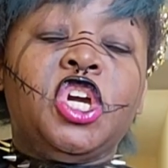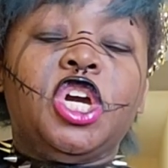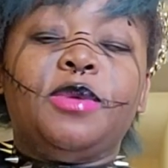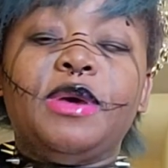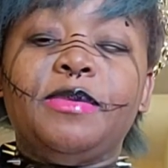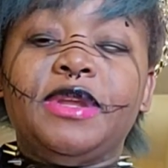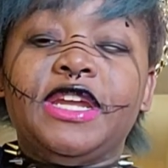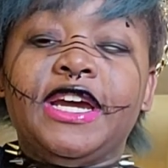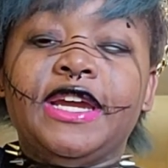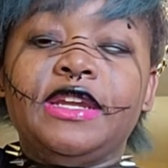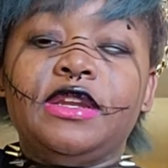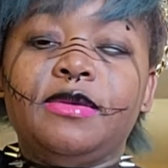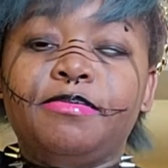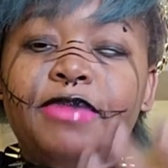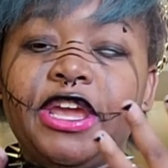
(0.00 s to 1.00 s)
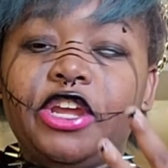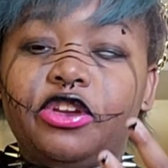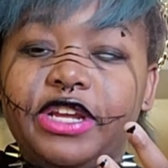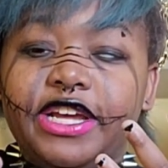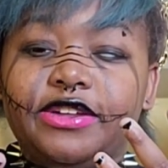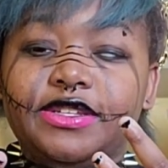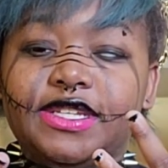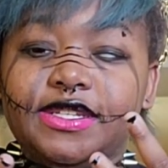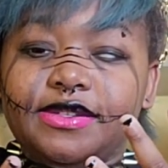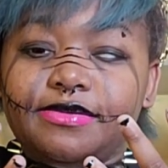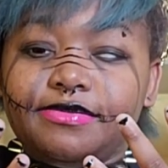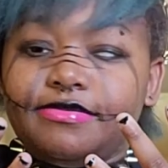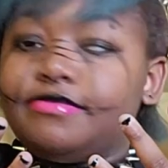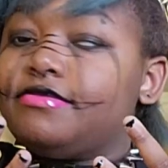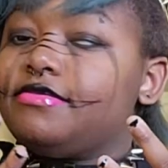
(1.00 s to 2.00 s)
Commandment 9, paint your nails.
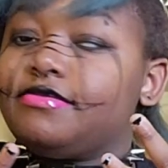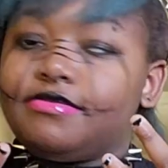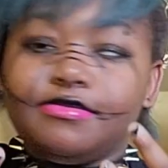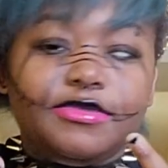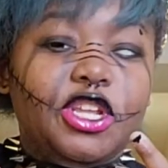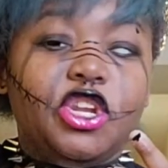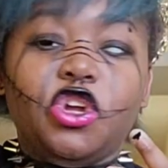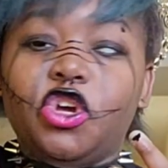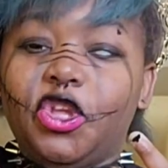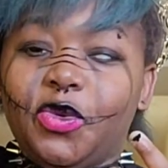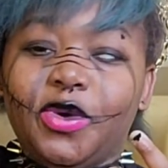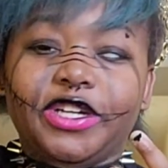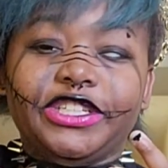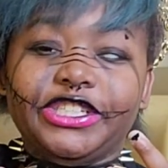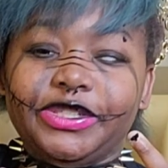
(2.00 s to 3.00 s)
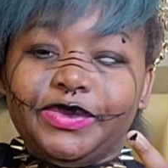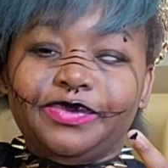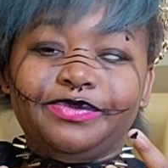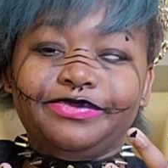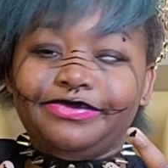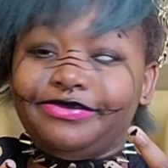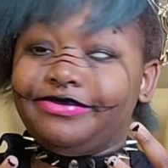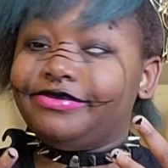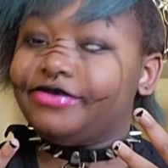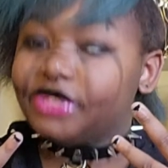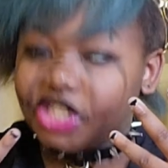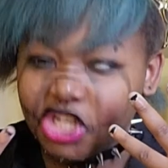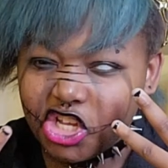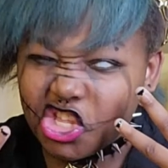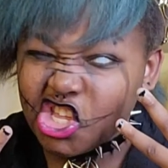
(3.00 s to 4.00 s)
You know you want to.
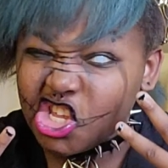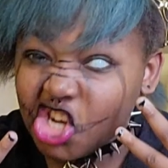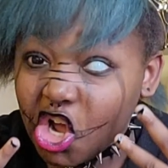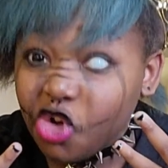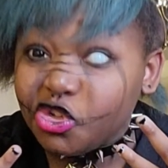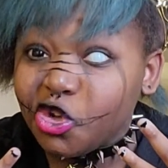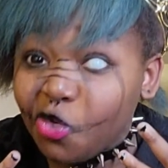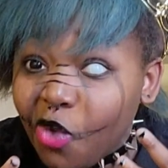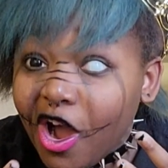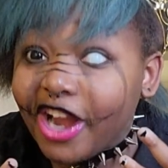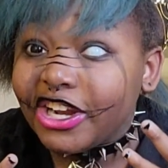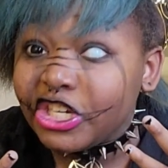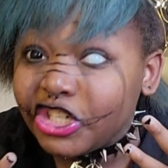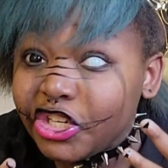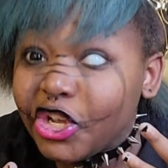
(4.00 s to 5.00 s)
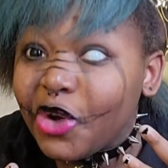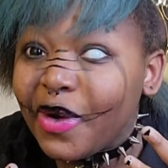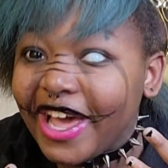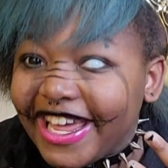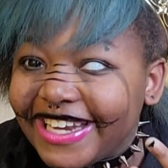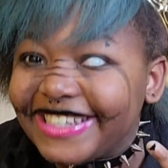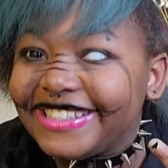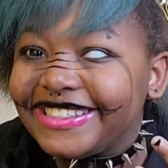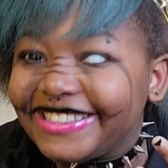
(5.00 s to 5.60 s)
You know you want to do it.